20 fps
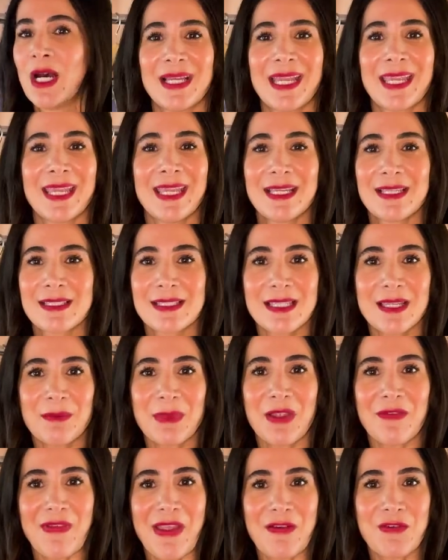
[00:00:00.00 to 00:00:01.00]
I can't say
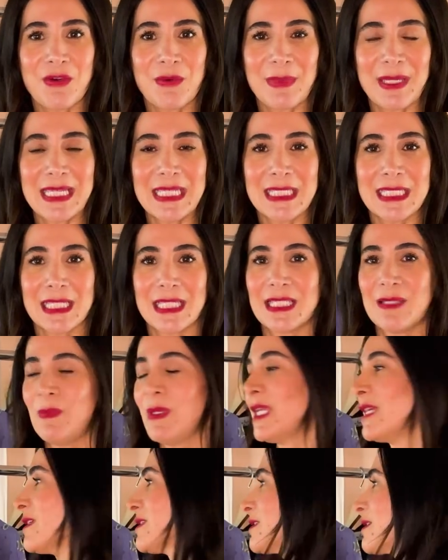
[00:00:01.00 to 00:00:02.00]
my favorite pieces
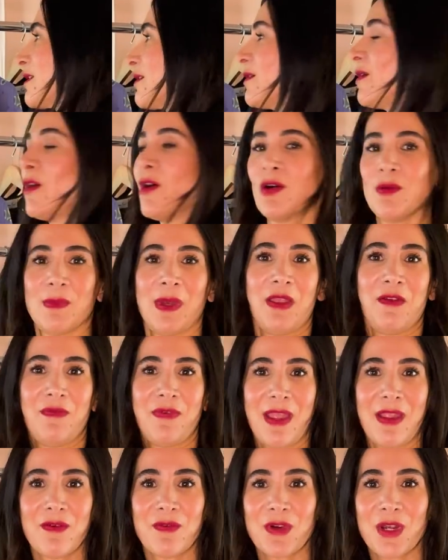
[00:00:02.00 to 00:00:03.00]
because they're all my
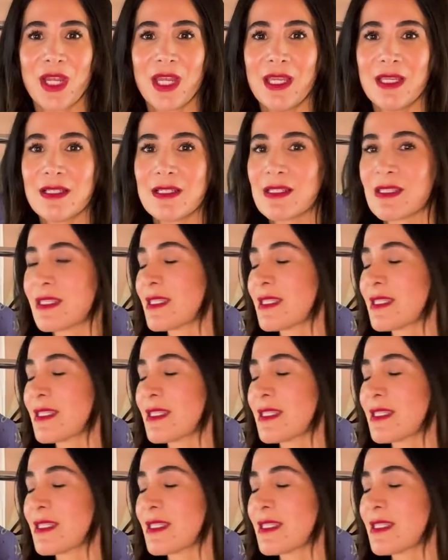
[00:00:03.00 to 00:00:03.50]
favorites.